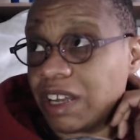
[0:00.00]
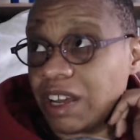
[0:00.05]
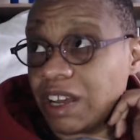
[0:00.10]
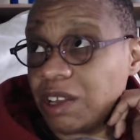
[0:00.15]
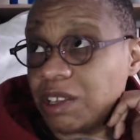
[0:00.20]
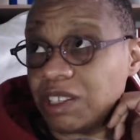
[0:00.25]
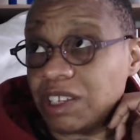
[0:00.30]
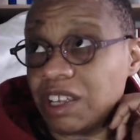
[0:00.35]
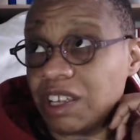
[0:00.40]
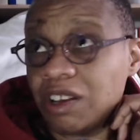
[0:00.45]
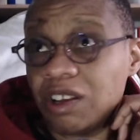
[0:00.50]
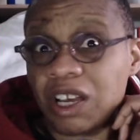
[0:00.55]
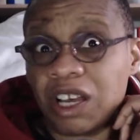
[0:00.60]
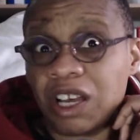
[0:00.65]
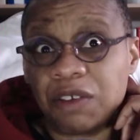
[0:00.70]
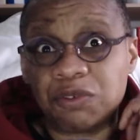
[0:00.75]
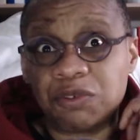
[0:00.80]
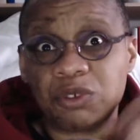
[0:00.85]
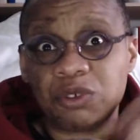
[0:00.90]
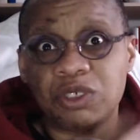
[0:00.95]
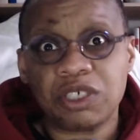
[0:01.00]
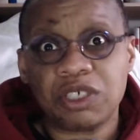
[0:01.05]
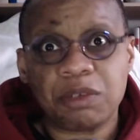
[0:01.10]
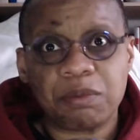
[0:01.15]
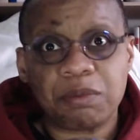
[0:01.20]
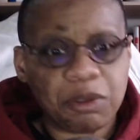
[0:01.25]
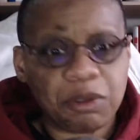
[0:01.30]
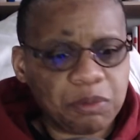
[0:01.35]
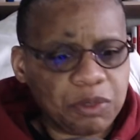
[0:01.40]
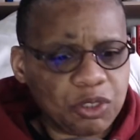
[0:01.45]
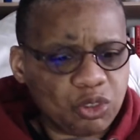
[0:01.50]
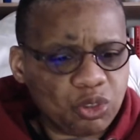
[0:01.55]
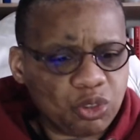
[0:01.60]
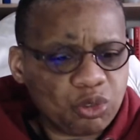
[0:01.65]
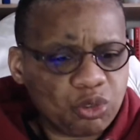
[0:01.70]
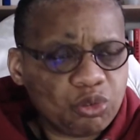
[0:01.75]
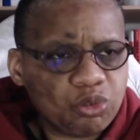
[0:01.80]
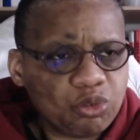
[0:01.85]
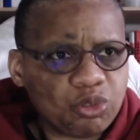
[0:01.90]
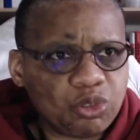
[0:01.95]
now I have to say maybe
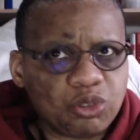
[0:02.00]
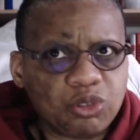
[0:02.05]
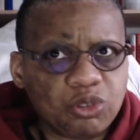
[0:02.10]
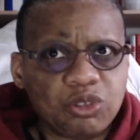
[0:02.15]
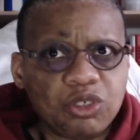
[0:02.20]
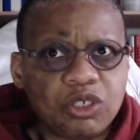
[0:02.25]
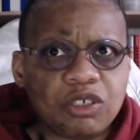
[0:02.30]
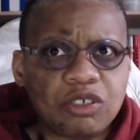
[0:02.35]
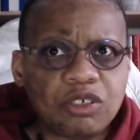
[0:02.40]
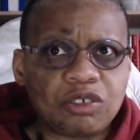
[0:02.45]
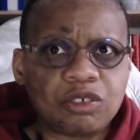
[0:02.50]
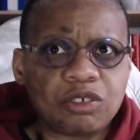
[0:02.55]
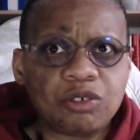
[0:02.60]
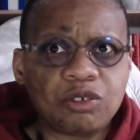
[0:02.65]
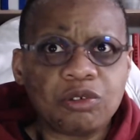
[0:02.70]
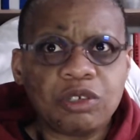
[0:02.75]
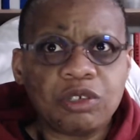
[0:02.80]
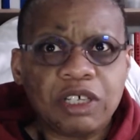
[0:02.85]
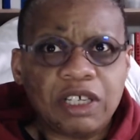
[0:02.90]
two years ago,